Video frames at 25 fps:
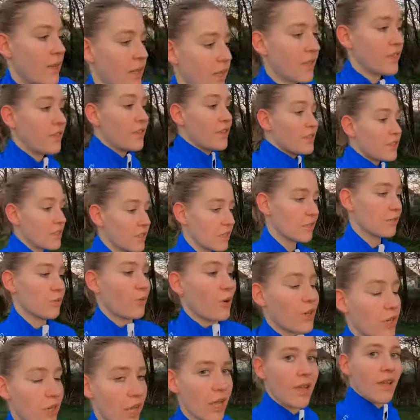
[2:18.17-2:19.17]
And this is
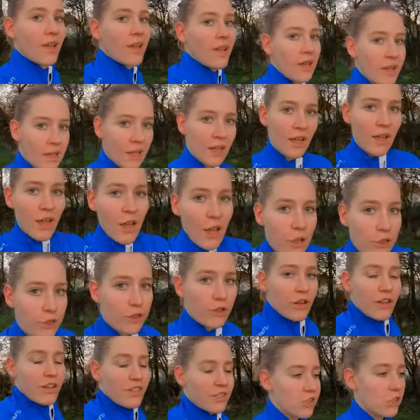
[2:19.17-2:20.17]
what
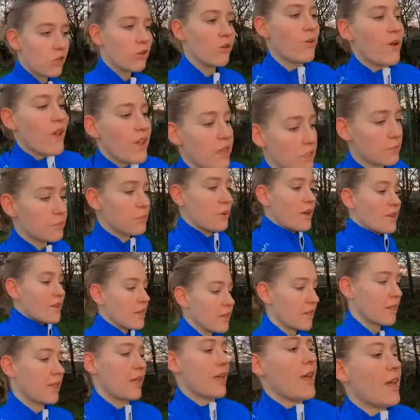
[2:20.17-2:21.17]
32 weeks
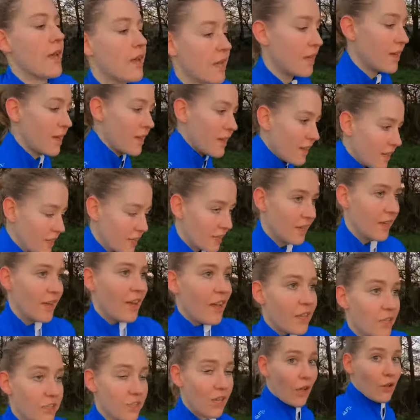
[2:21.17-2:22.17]
pregnant
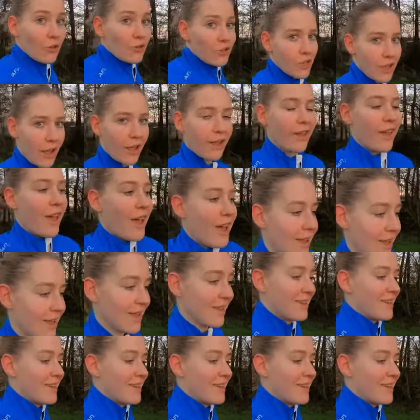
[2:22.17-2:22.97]
sounds like.